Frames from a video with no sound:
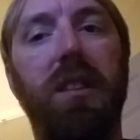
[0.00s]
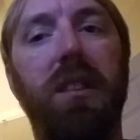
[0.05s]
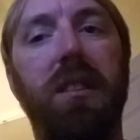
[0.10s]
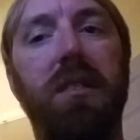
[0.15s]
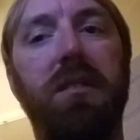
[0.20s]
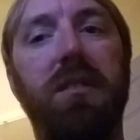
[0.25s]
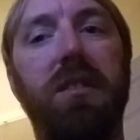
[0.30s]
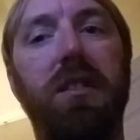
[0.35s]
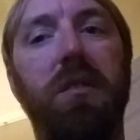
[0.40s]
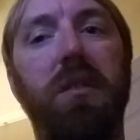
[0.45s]

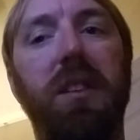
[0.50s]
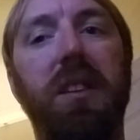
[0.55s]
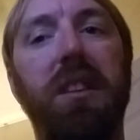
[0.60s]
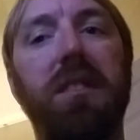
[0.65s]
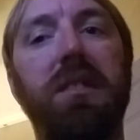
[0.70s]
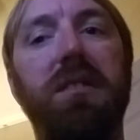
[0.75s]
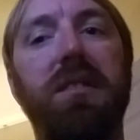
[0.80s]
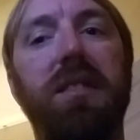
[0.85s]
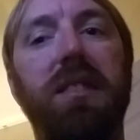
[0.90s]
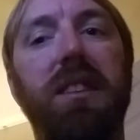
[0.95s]
so
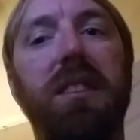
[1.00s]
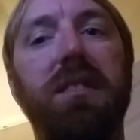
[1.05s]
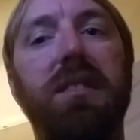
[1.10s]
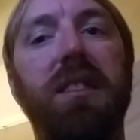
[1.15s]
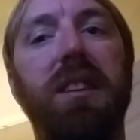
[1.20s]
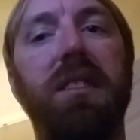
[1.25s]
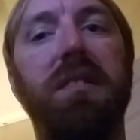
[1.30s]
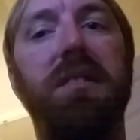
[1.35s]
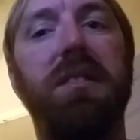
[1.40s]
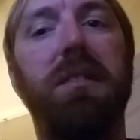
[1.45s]
he's
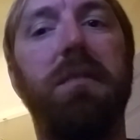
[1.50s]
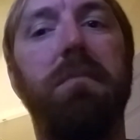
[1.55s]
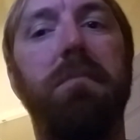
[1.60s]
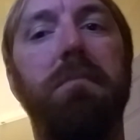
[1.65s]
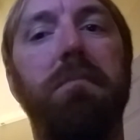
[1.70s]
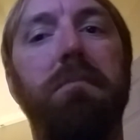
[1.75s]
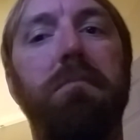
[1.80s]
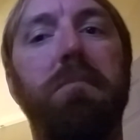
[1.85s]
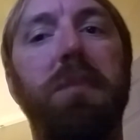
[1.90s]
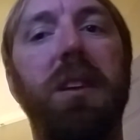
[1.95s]
got
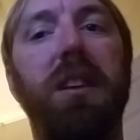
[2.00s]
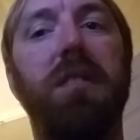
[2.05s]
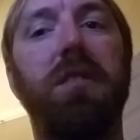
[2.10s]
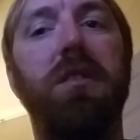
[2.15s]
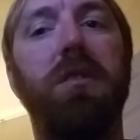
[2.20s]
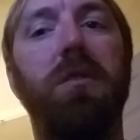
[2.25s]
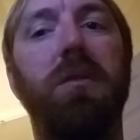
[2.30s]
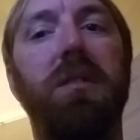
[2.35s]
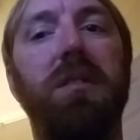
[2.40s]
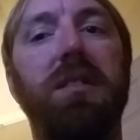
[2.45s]
some big
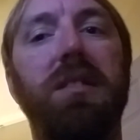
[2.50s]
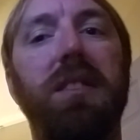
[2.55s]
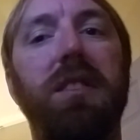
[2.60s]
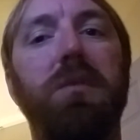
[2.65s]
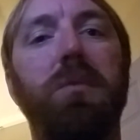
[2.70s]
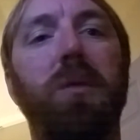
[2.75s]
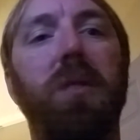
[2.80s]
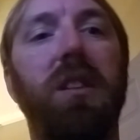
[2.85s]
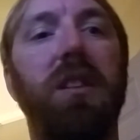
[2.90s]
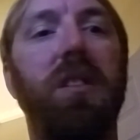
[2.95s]
doings
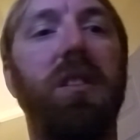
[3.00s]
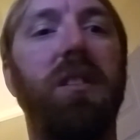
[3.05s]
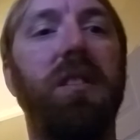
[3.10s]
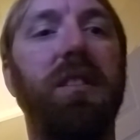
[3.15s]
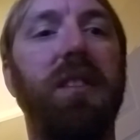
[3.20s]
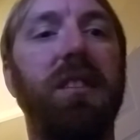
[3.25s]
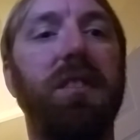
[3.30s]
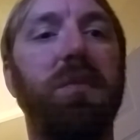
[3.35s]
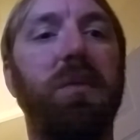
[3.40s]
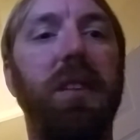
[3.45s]
he's working on.
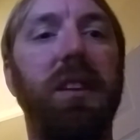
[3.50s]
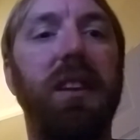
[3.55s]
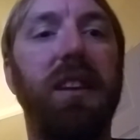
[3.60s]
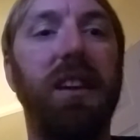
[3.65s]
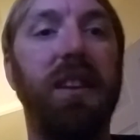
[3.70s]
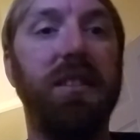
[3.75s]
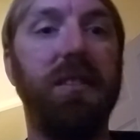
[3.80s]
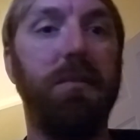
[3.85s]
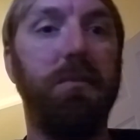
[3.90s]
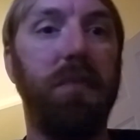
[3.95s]
That's why he
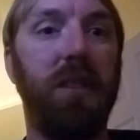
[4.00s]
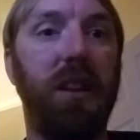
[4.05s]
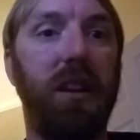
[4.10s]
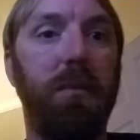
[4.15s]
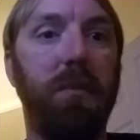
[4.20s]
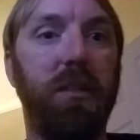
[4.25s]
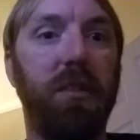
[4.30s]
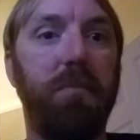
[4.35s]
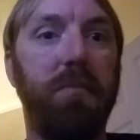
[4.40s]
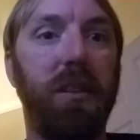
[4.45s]
hasn't been
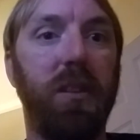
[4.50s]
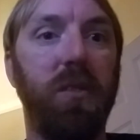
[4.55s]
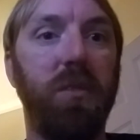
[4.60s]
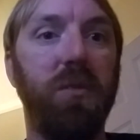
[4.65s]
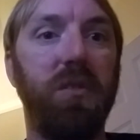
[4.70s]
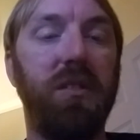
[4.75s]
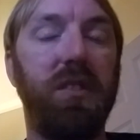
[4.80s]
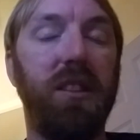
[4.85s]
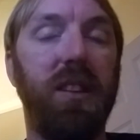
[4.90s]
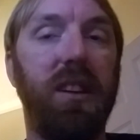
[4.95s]
able to
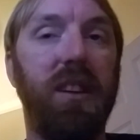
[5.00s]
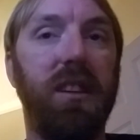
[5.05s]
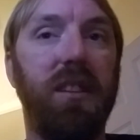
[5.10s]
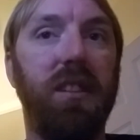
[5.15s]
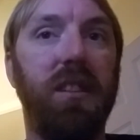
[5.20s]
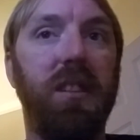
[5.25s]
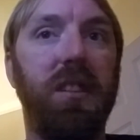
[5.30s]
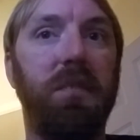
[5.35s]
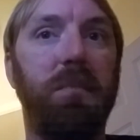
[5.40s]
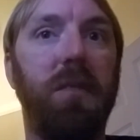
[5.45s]
post,
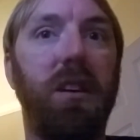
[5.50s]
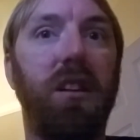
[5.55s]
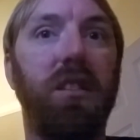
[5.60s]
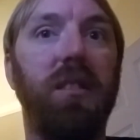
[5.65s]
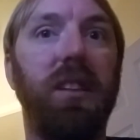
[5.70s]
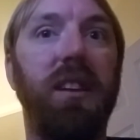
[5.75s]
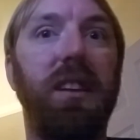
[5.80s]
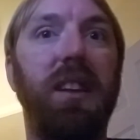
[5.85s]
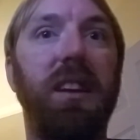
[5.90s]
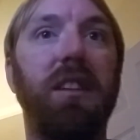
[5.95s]
and I'll
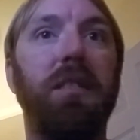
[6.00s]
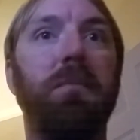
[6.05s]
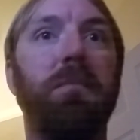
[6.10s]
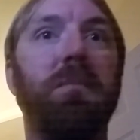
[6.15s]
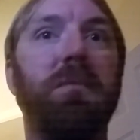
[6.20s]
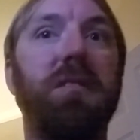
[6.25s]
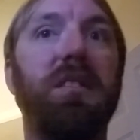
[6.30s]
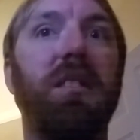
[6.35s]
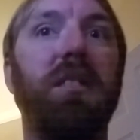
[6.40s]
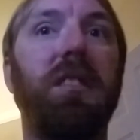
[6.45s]
let
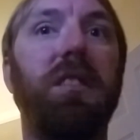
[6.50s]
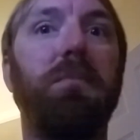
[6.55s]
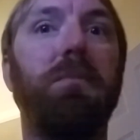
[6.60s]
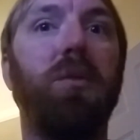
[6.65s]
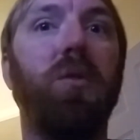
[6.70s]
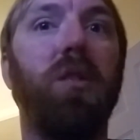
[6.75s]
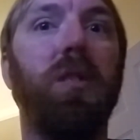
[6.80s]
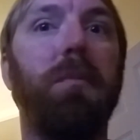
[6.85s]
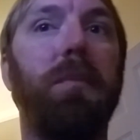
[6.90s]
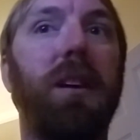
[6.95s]
him tell you
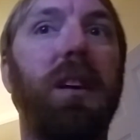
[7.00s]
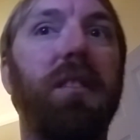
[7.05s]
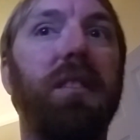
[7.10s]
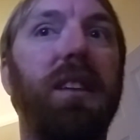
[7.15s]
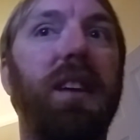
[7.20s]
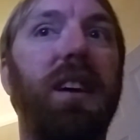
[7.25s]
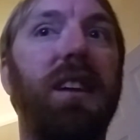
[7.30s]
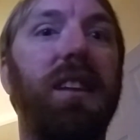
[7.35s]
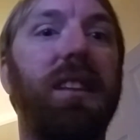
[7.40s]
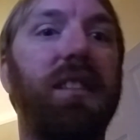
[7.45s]
more about
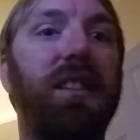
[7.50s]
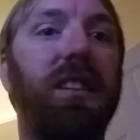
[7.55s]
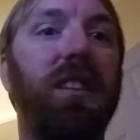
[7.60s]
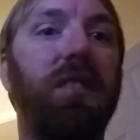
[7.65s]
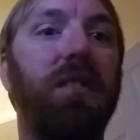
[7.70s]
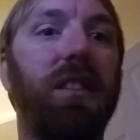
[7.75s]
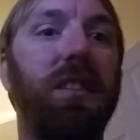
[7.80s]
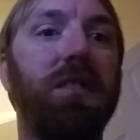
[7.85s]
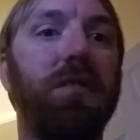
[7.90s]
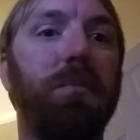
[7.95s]
that. I think
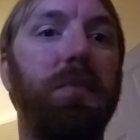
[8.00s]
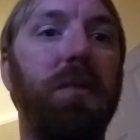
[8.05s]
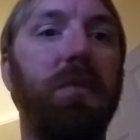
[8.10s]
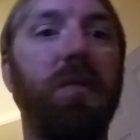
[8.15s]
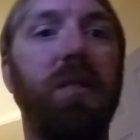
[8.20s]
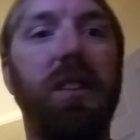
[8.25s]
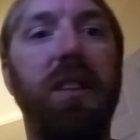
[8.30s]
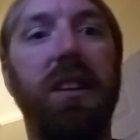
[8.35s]
you guys will be really